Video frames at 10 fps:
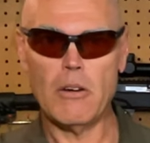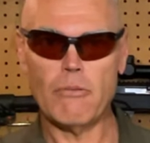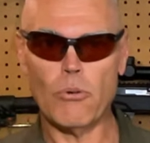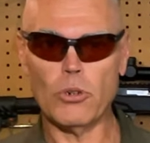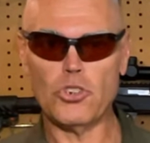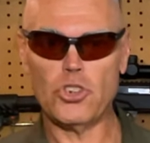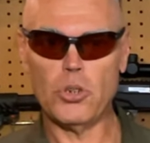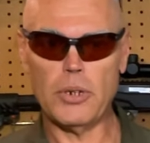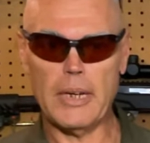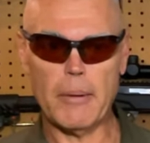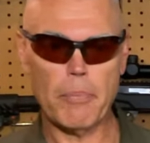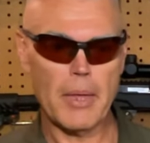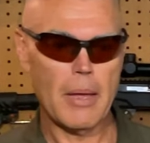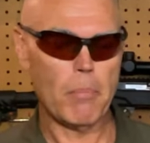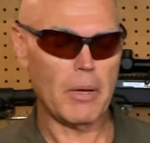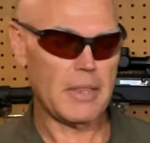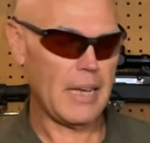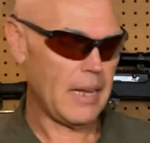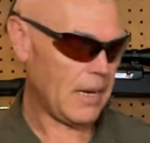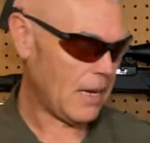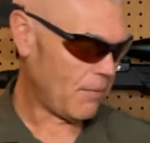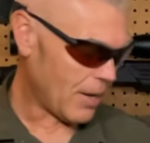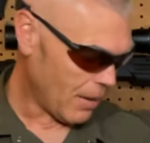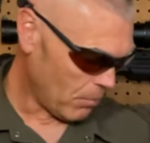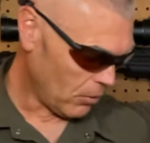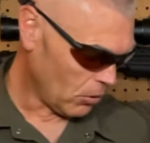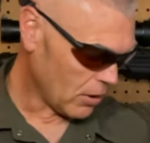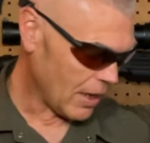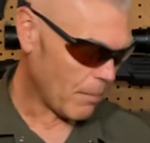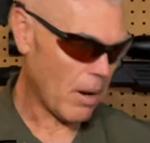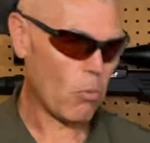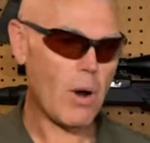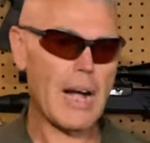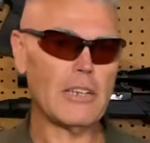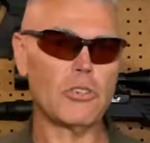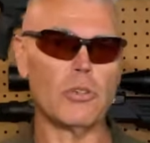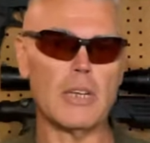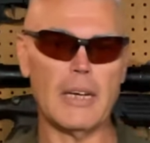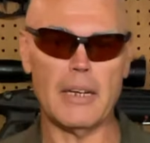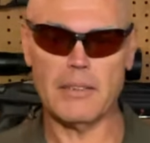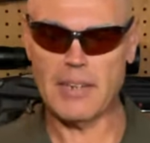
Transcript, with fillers: for shooting, but then if I'm looking at my watch, looking at a